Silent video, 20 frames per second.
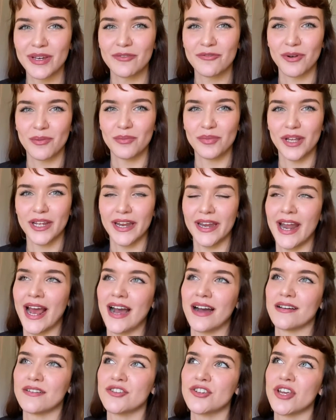From Blood and
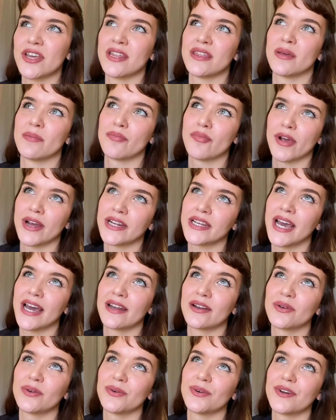Ash in the bread
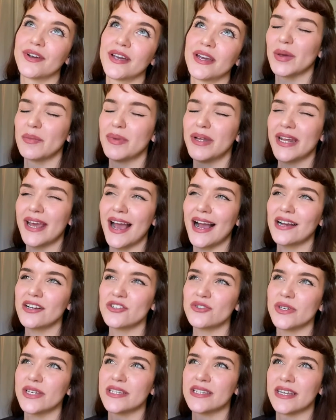category, but it
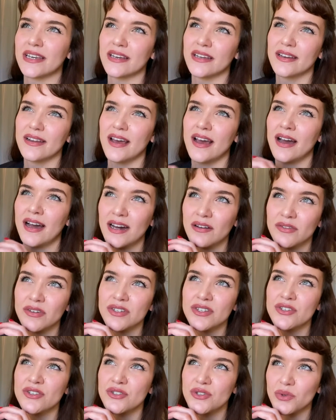actually did have a
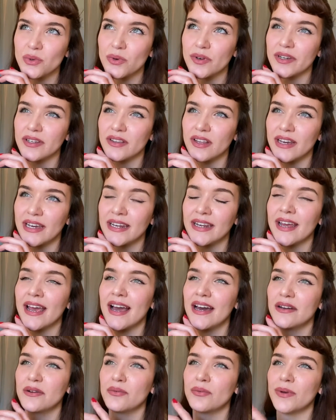storyline. It
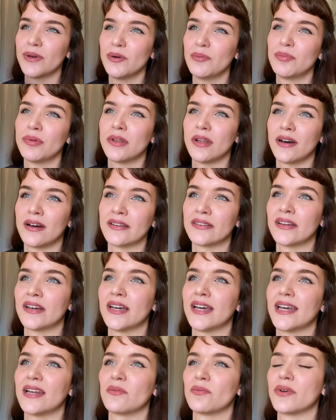had a real plot
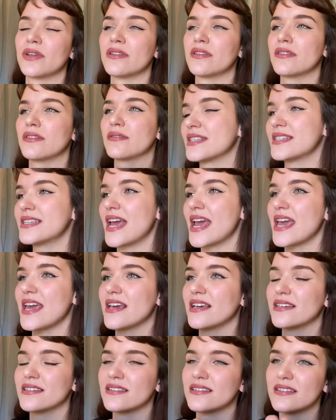line with
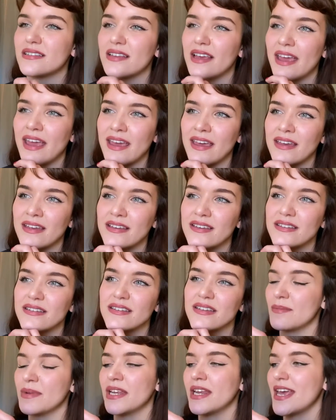stakes, and
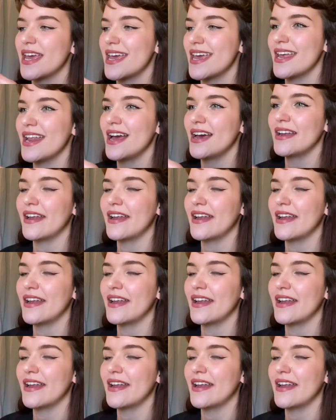I mean, it had